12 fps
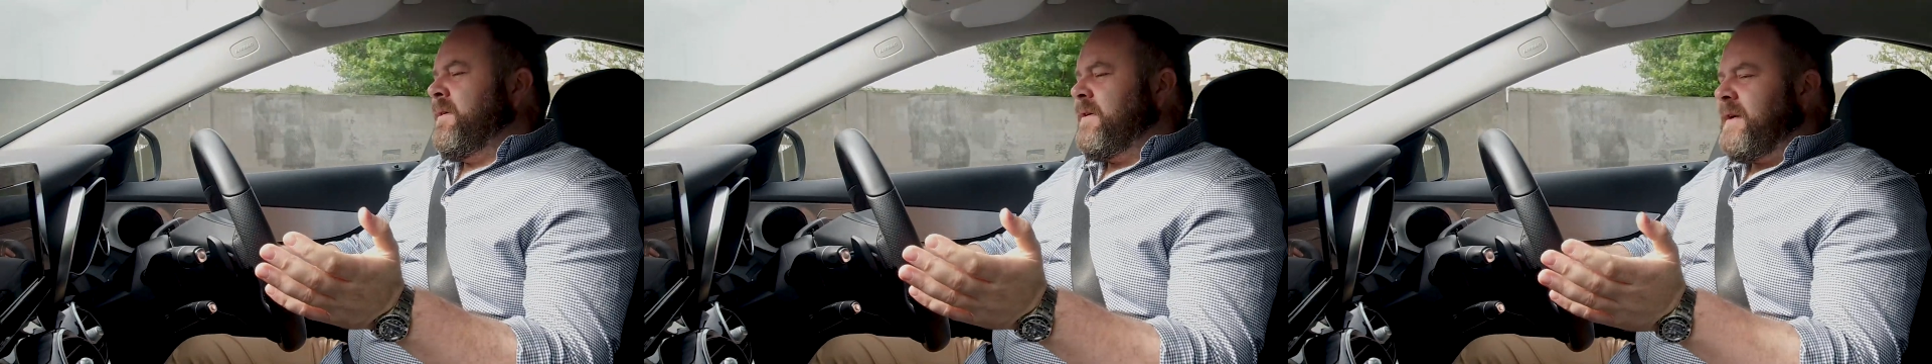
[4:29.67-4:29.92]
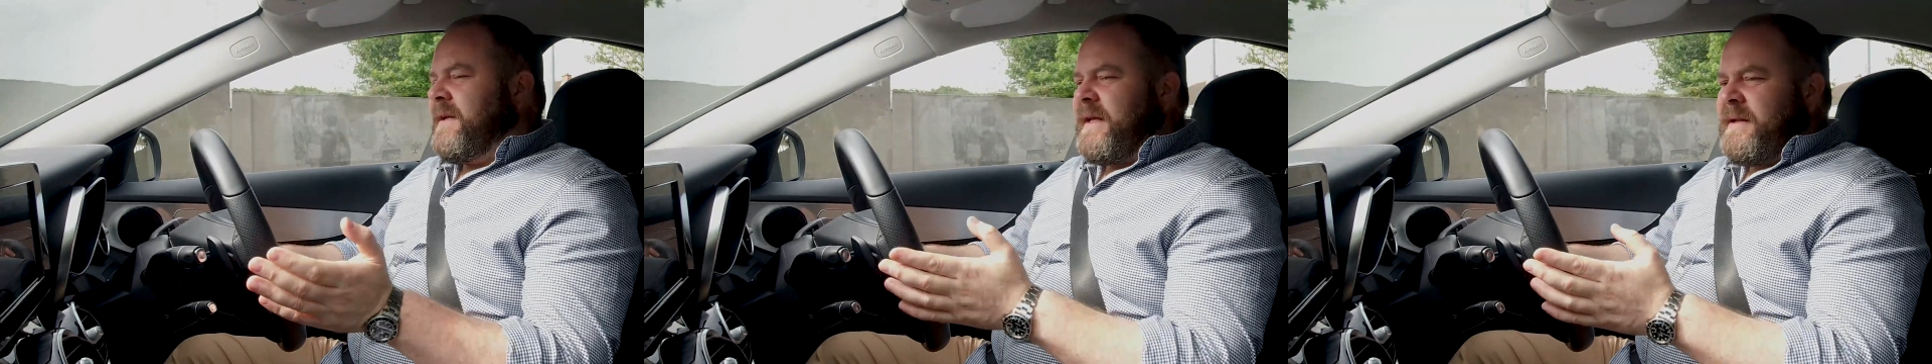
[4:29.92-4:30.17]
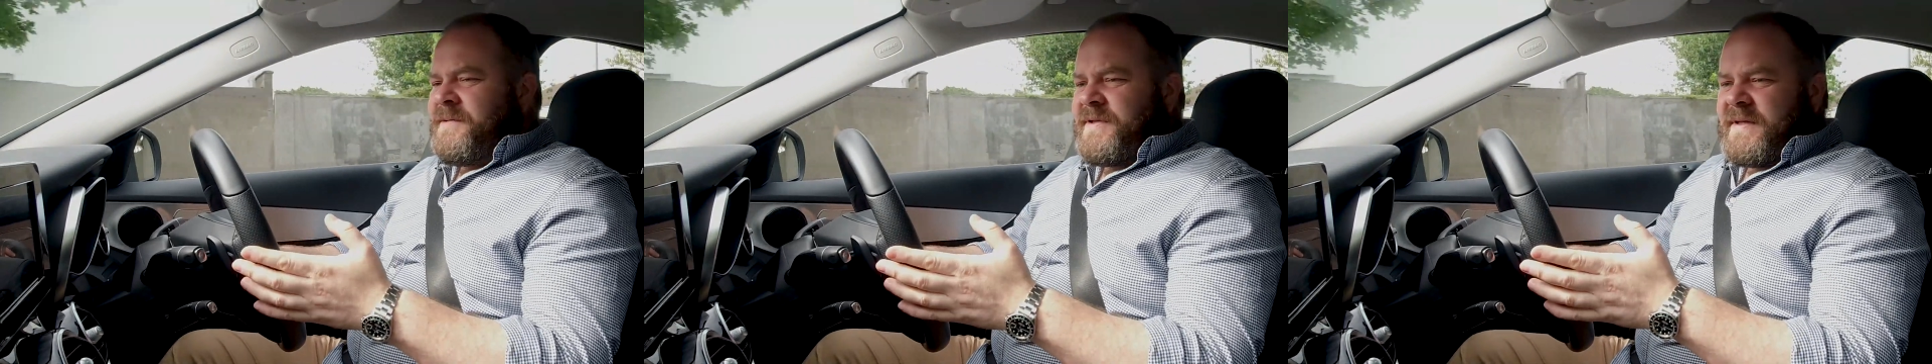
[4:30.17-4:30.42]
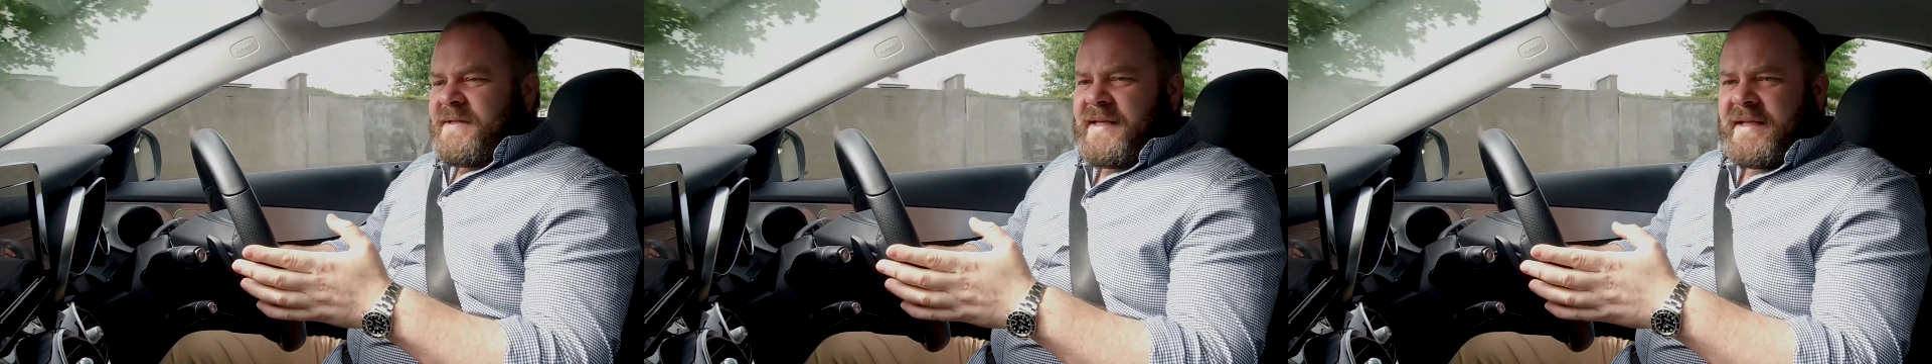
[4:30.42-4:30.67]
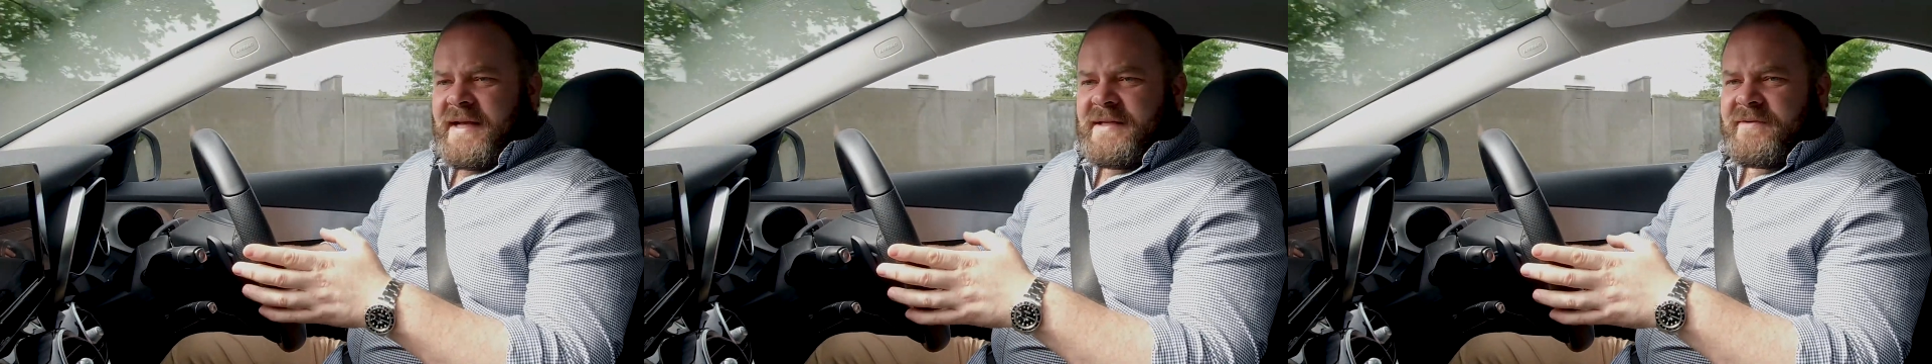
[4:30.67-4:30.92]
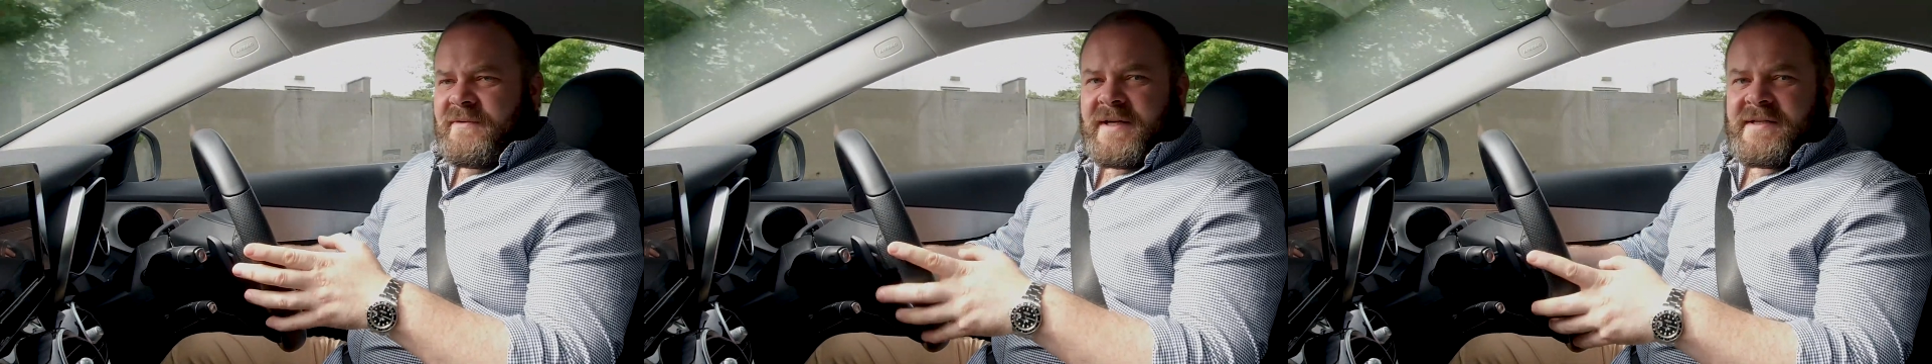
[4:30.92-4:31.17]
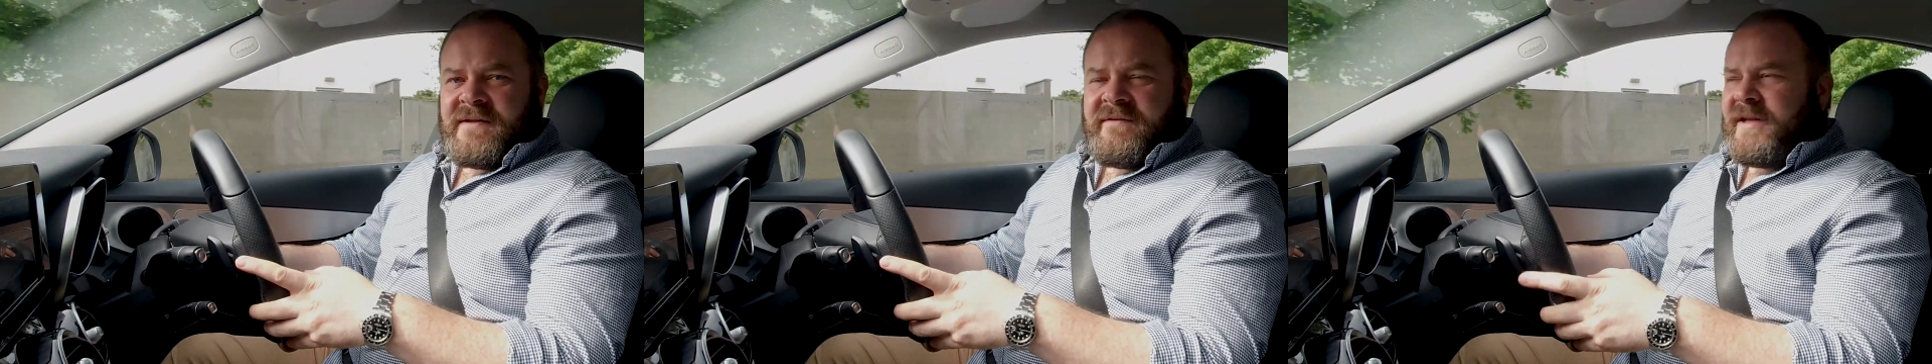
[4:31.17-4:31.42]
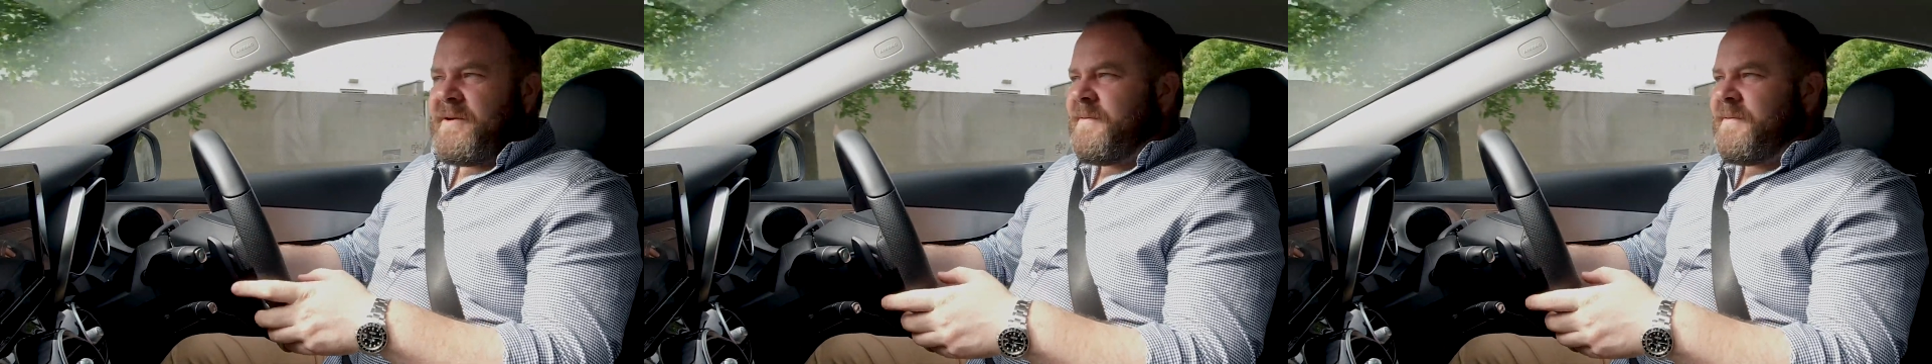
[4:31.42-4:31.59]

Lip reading: Other than that, I'm just going to say thanks for watching the video.